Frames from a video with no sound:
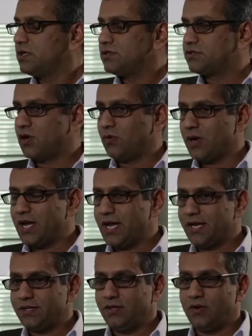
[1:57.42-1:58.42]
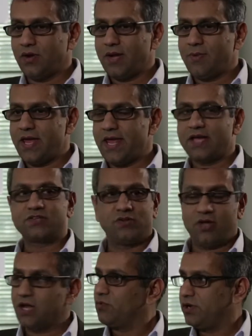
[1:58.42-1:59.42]
So, I'm at
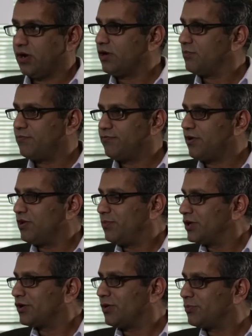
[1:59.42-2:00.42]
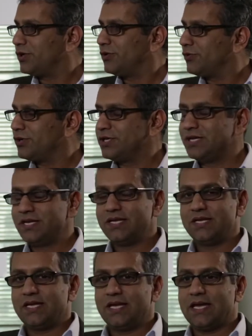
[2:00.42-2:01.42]
Exelon. We are a very big company,
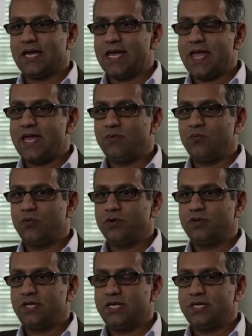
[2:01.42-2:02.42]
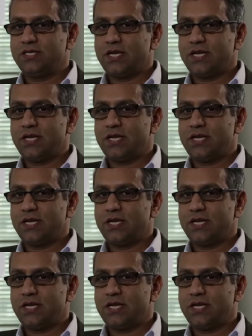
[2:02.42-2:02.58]
and we're in the